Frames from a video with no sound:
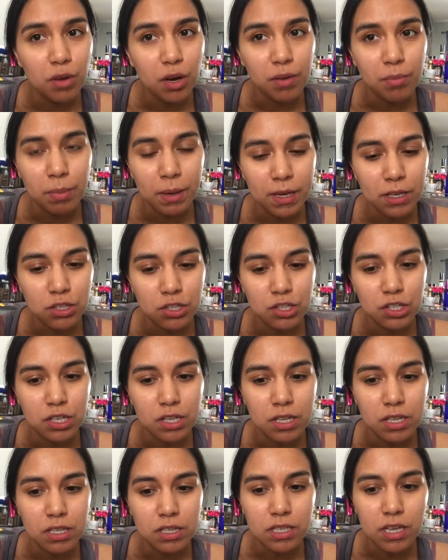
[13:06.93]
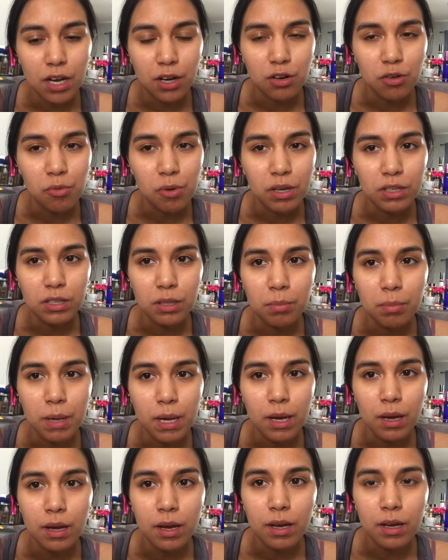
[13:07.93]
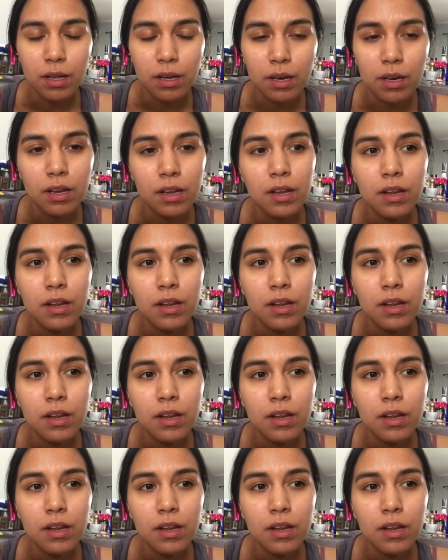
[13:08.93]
a patient how to work the bed